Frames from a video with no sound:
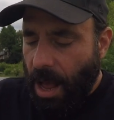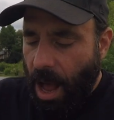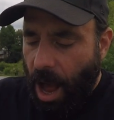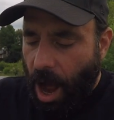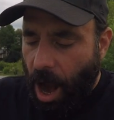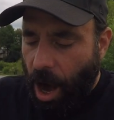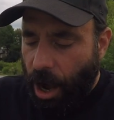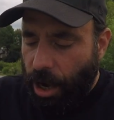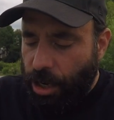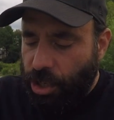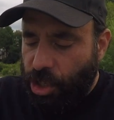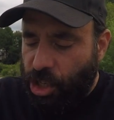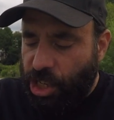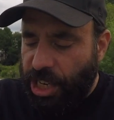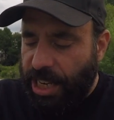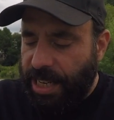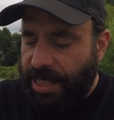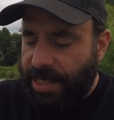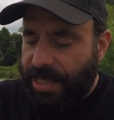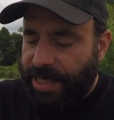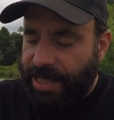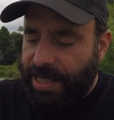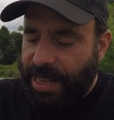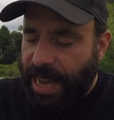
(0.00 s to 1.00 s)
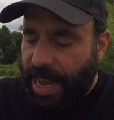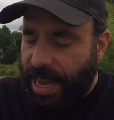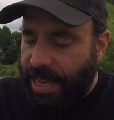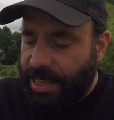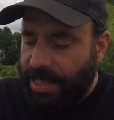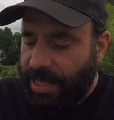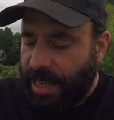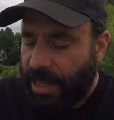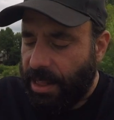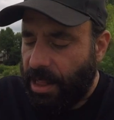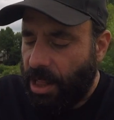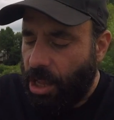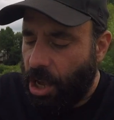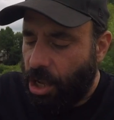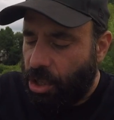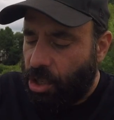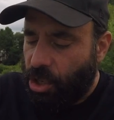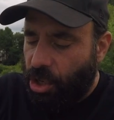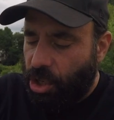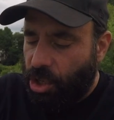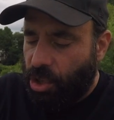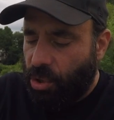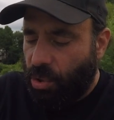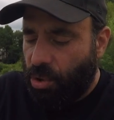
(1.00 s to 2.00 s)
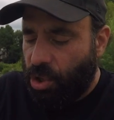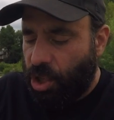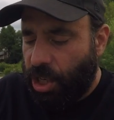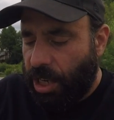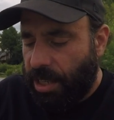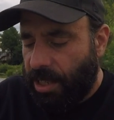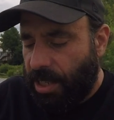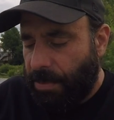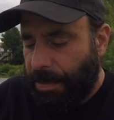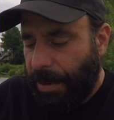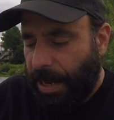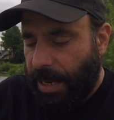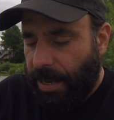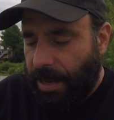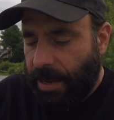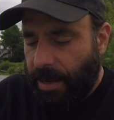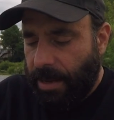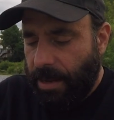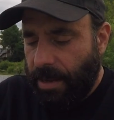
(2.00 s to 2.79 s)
are gene snakes in LotusOcean speak.